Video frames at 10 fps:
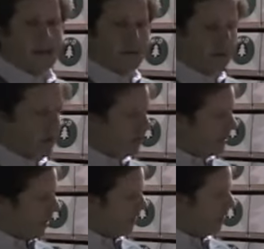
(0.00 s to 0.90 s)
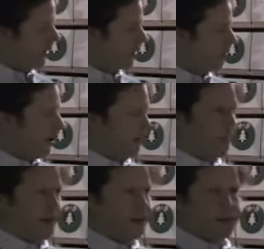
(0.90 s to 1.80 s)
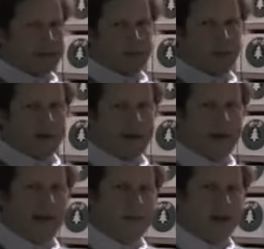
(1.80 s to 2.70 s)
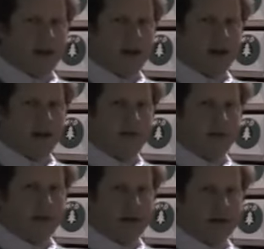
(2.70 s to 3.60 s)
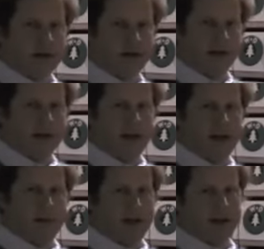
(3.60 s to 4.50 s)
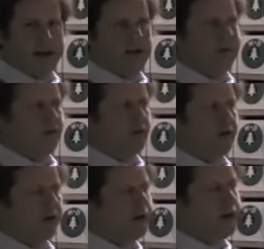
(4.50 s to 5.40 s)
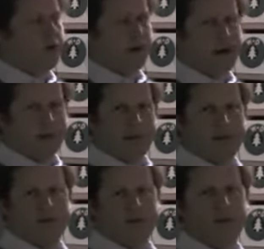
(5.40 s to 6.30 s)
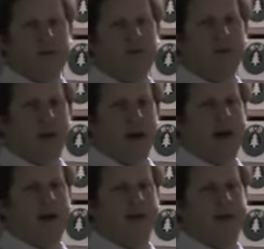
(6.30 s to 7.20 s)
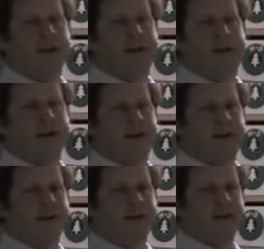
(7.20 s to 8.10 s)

but you also have the small pieces breaking up that color variation and making the floor what I believe is too wild and